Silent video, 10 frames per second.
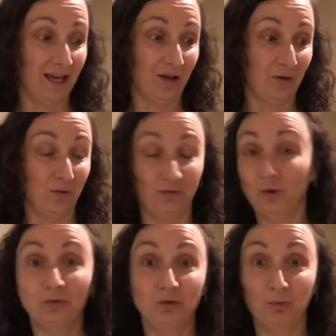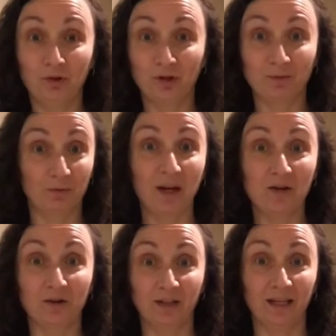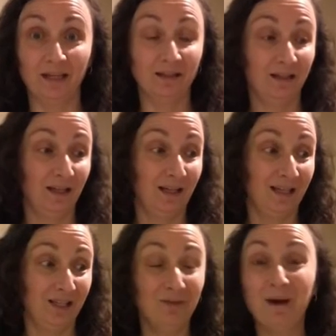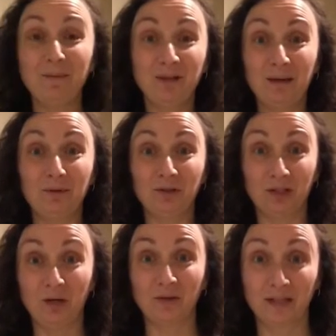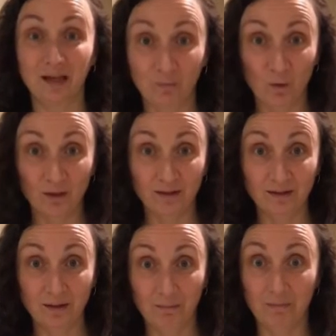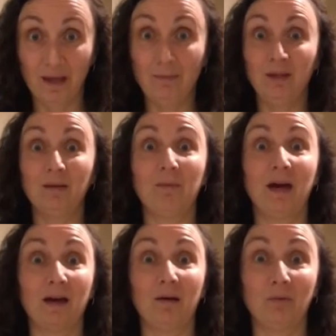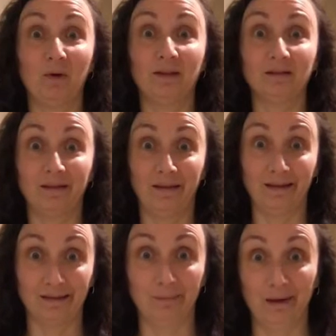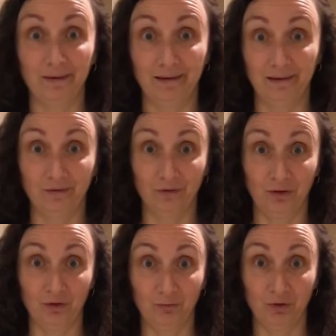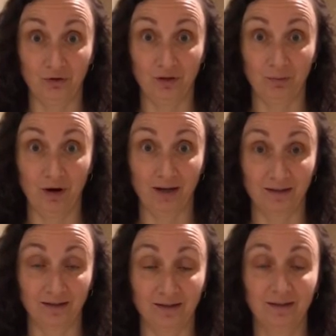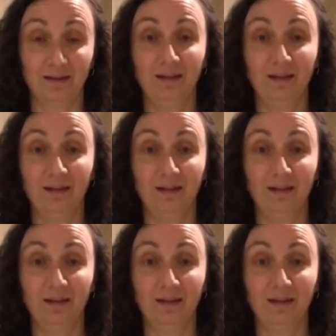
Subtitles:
who don't do push-ups regularly, you might be able to lower down once, maybe get back up once, and that's about it for your push-up practice.